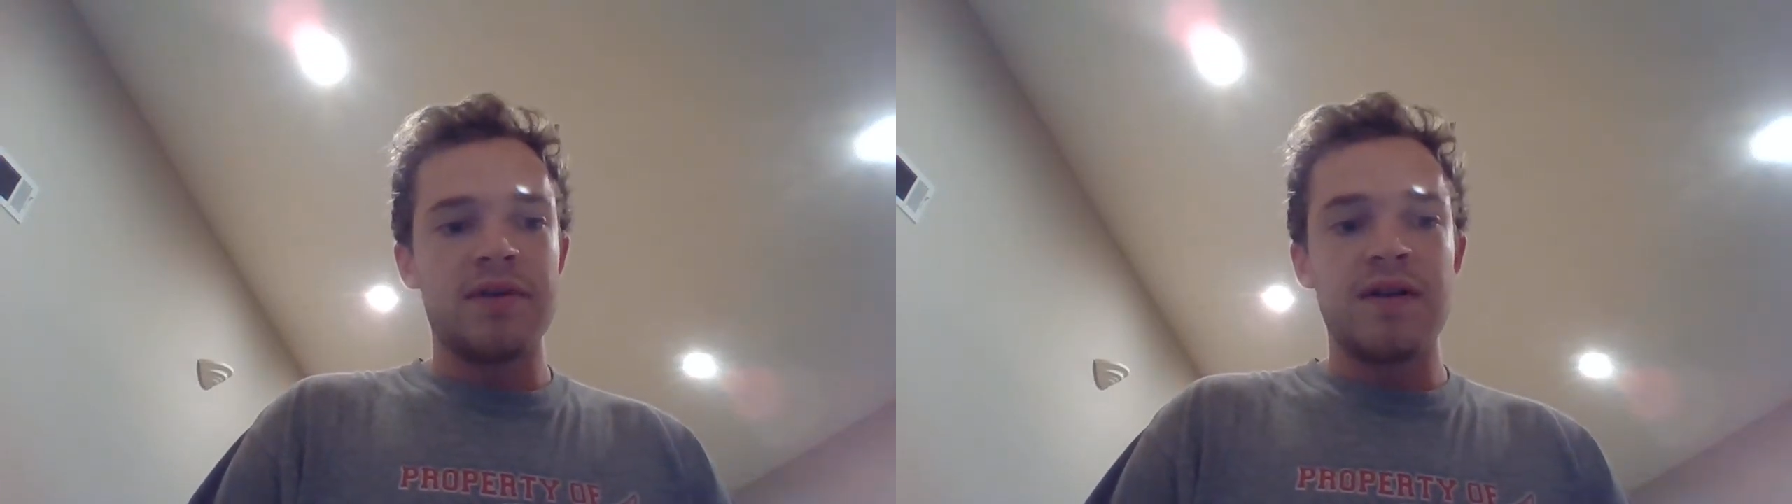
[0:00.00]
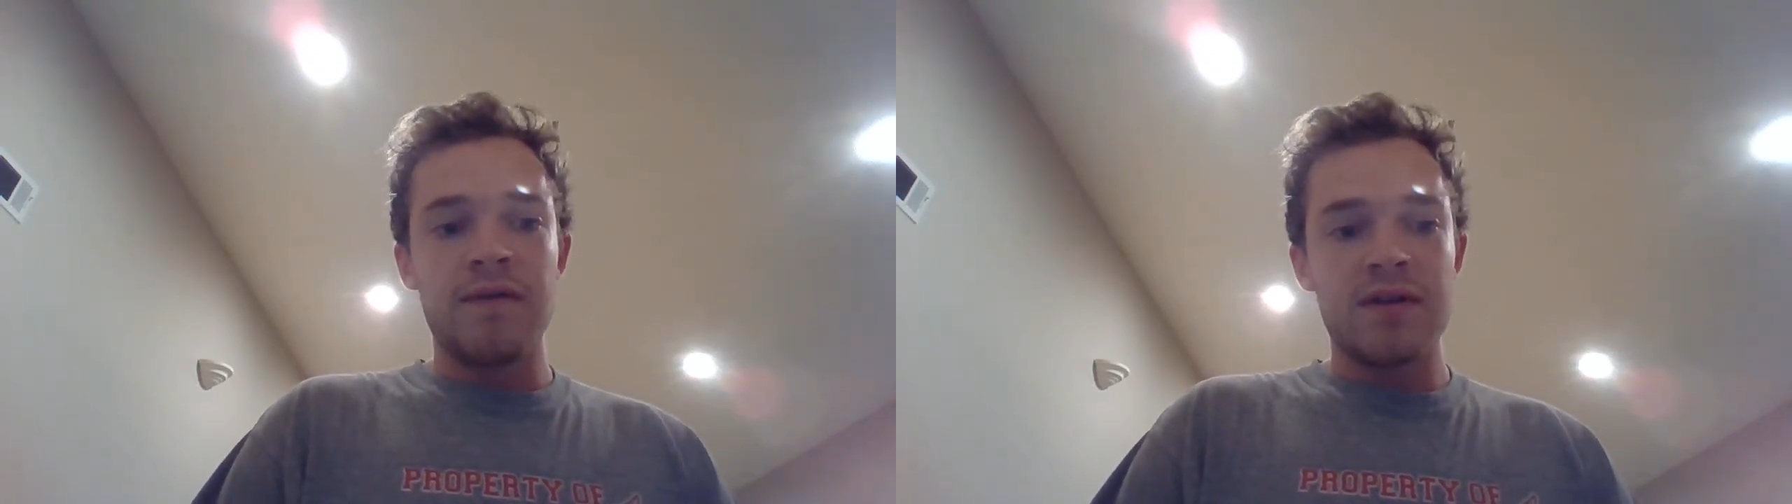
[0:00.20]

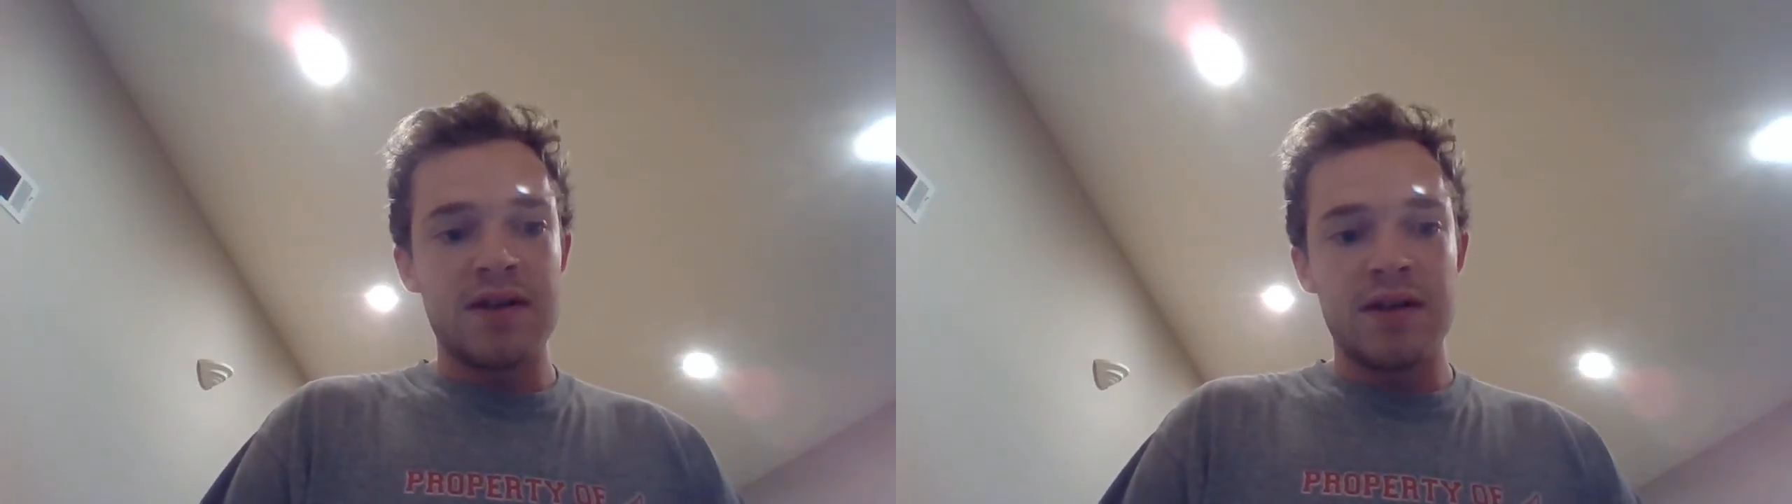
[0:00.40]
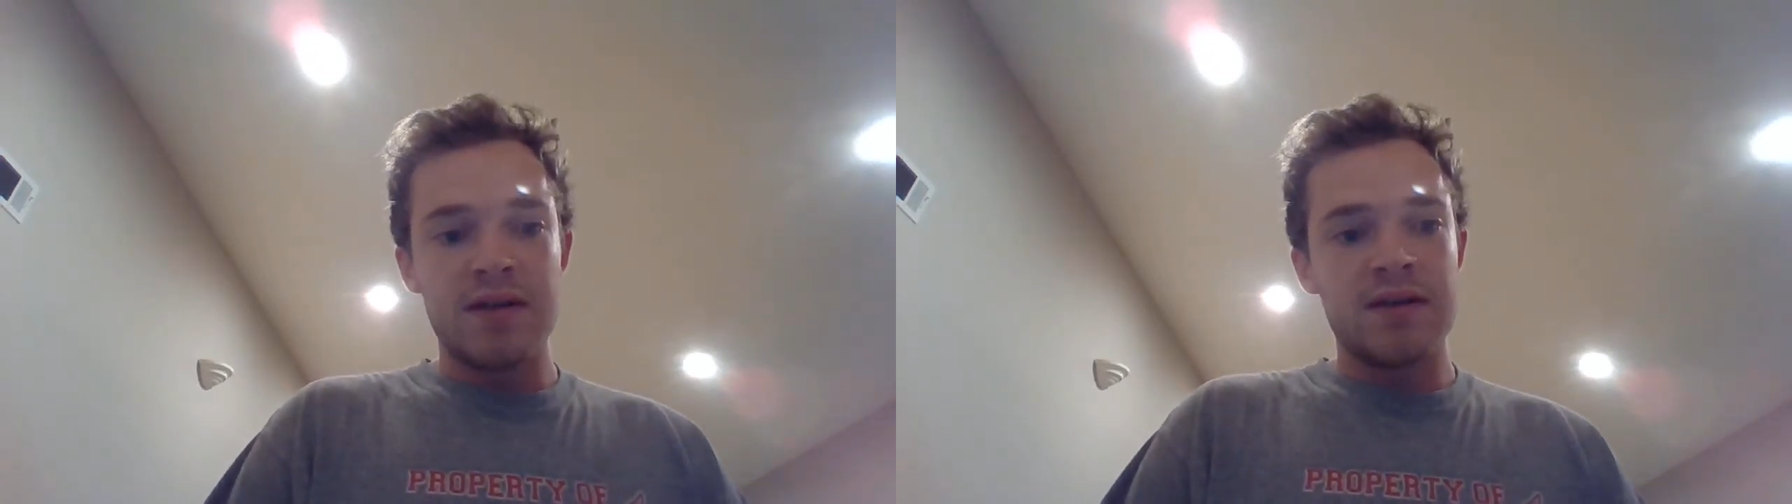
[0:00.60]

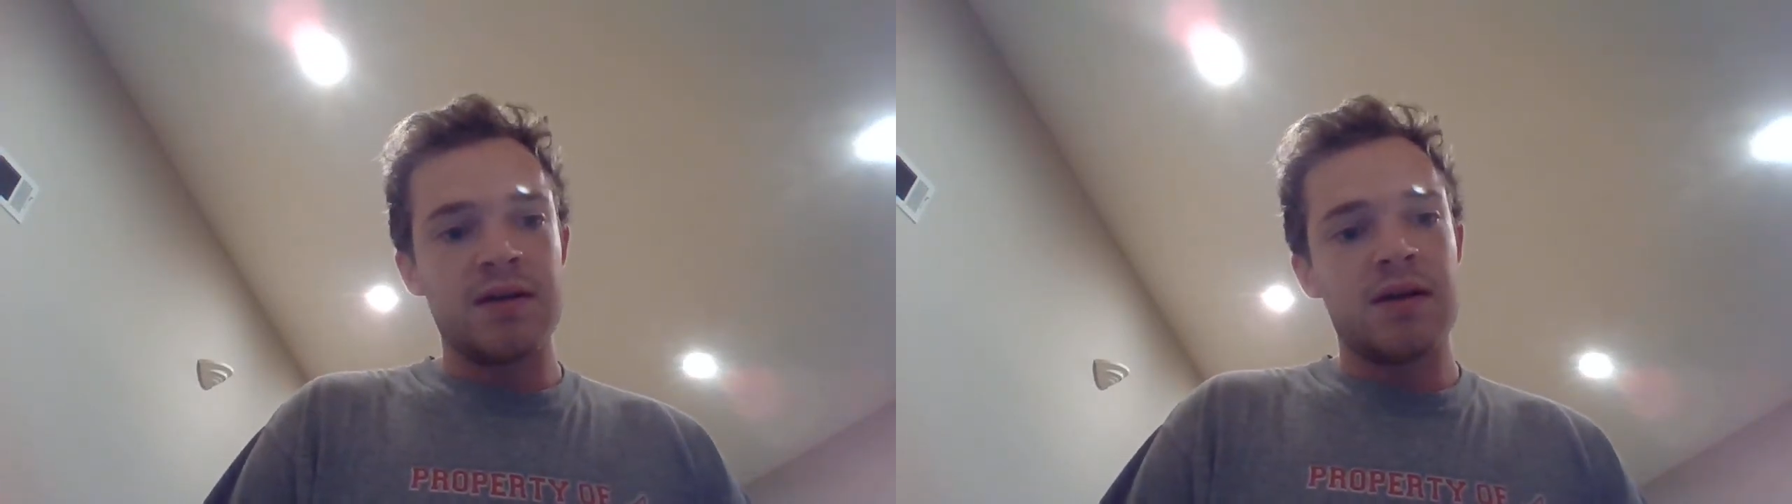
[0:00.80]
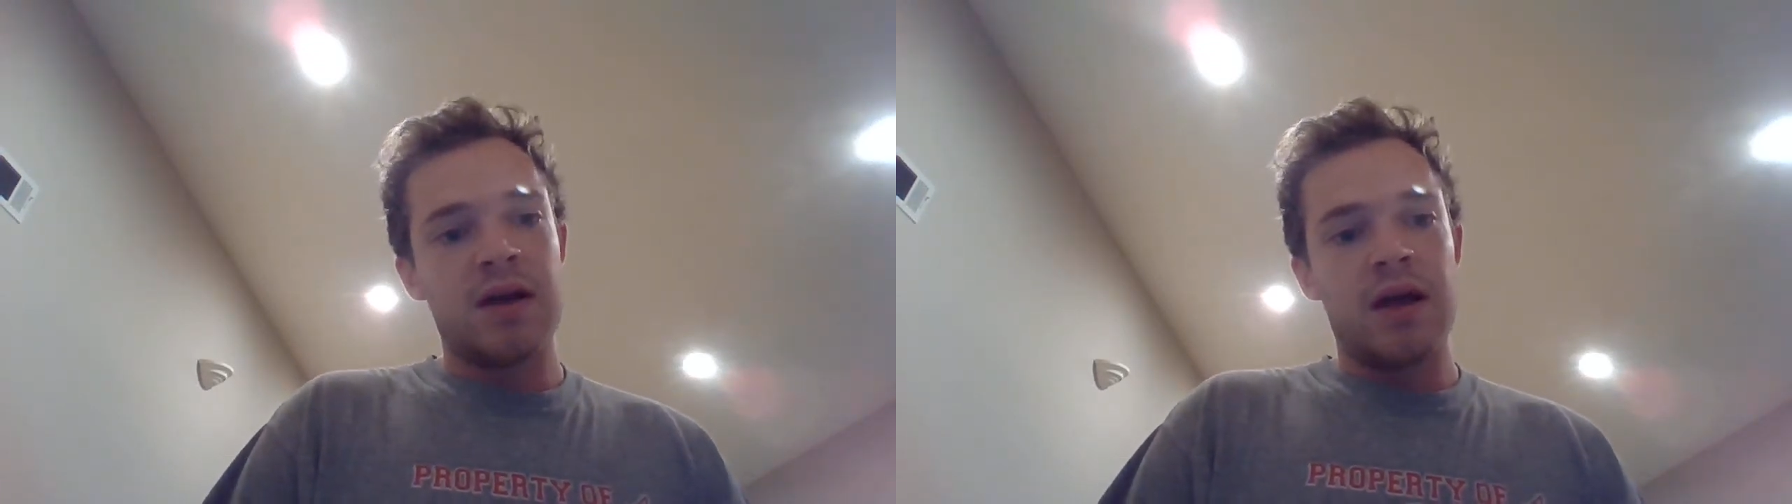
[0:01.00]

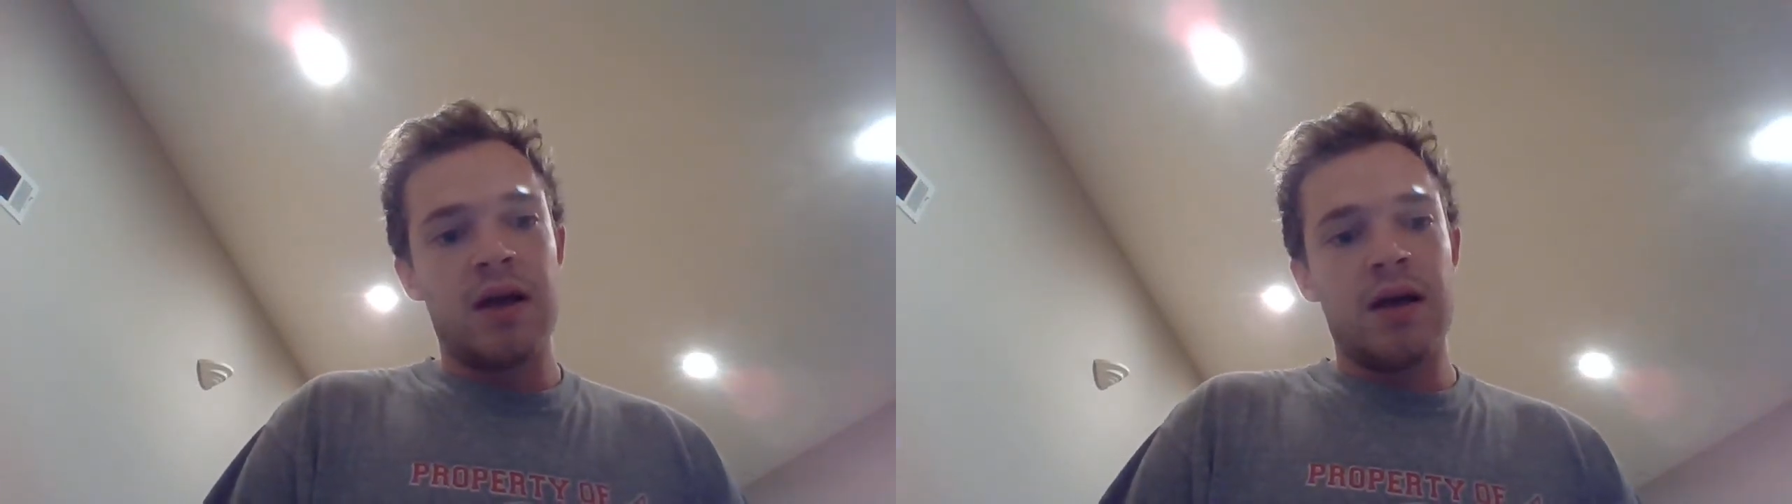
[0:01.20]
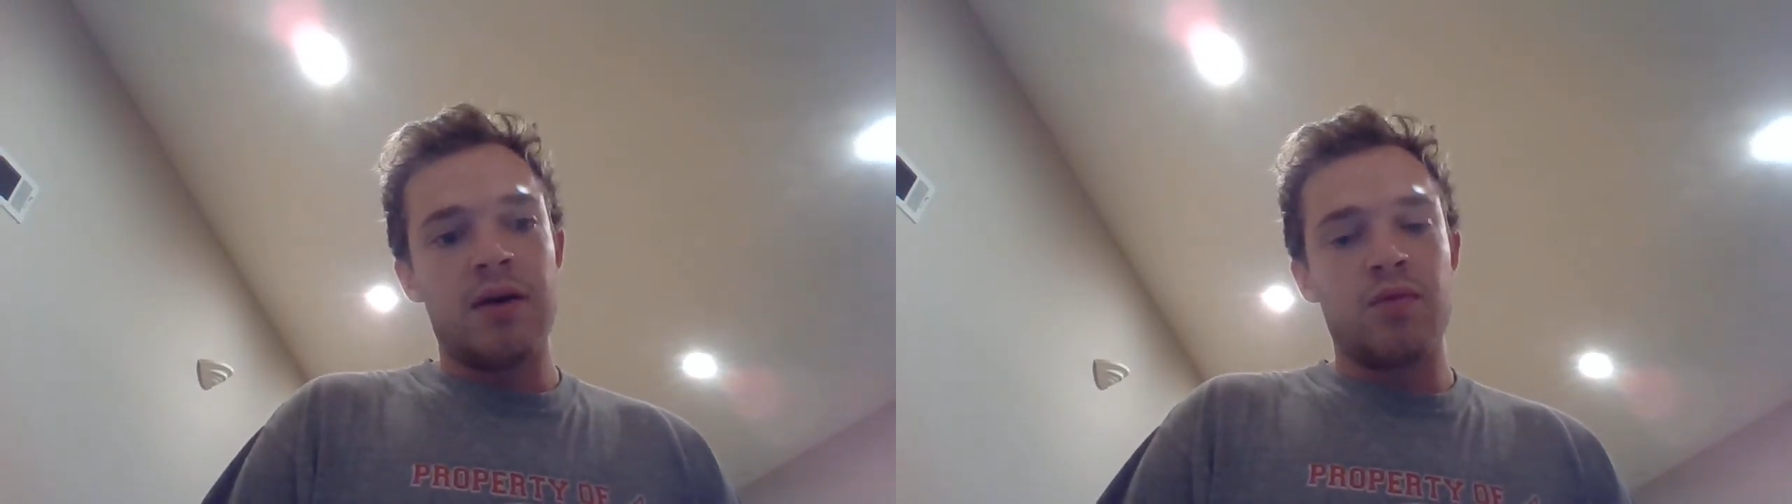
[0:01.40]
differences
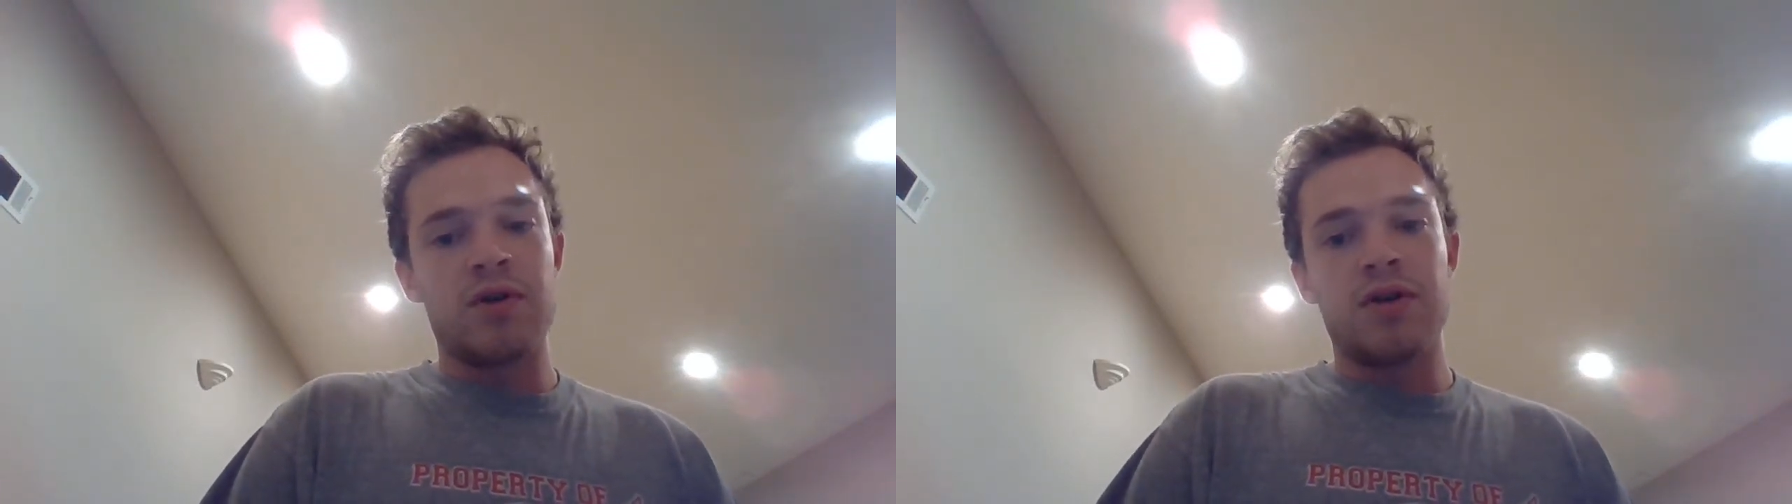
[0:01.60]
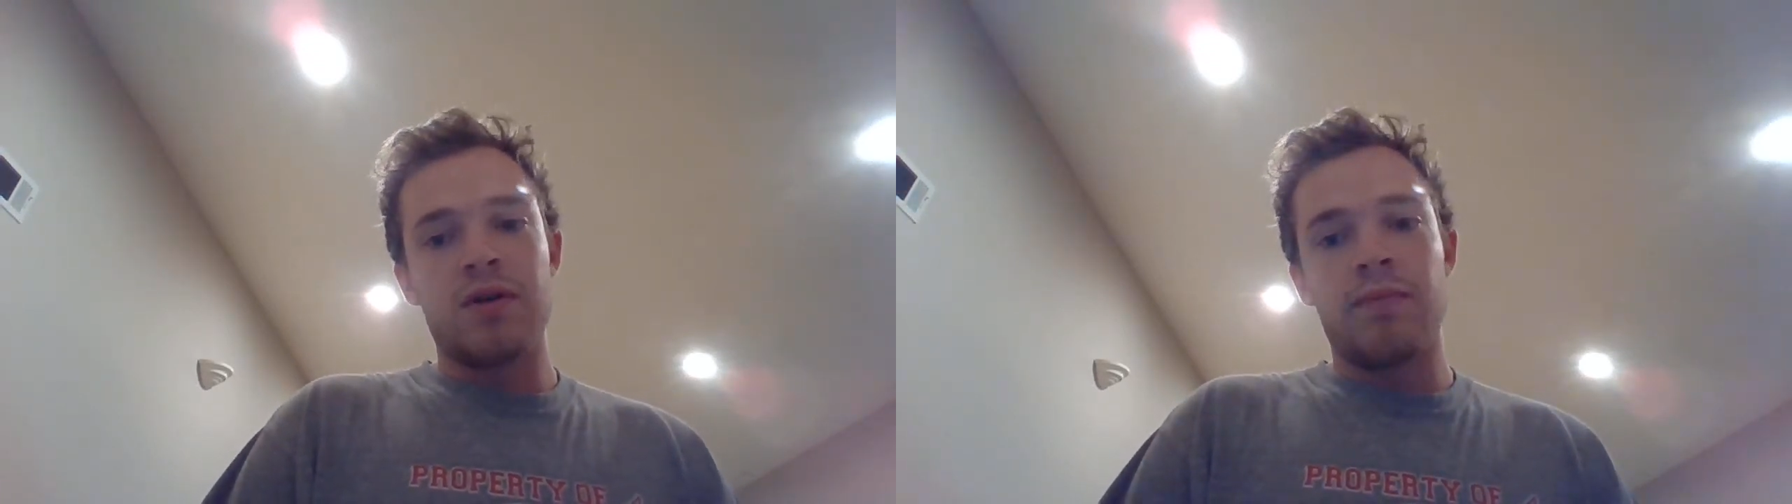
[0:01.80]
in
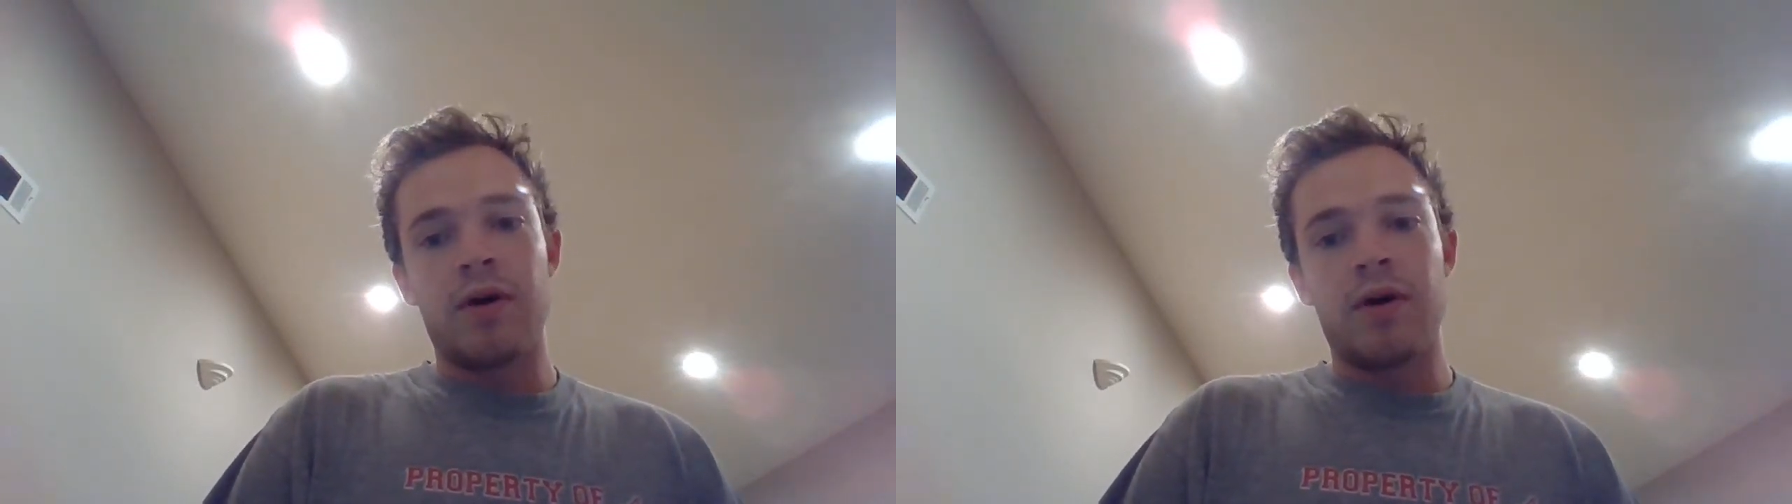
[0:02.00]
which the